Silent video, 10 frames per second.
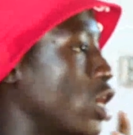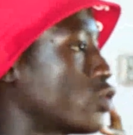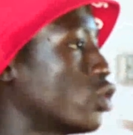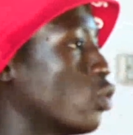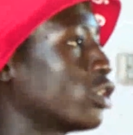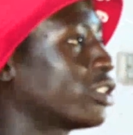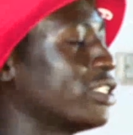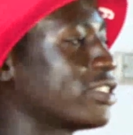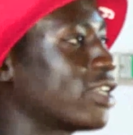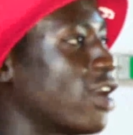As we watch
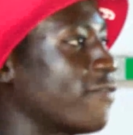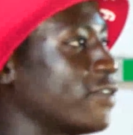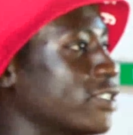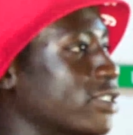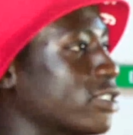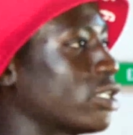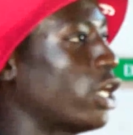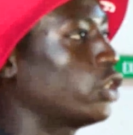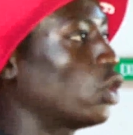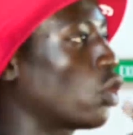this service
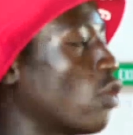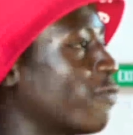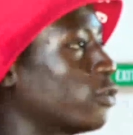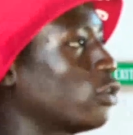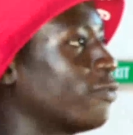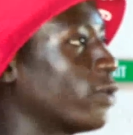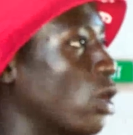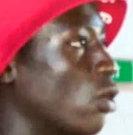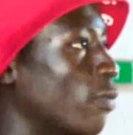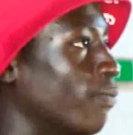at your comfort of
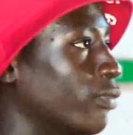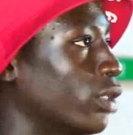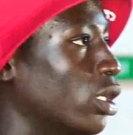your home,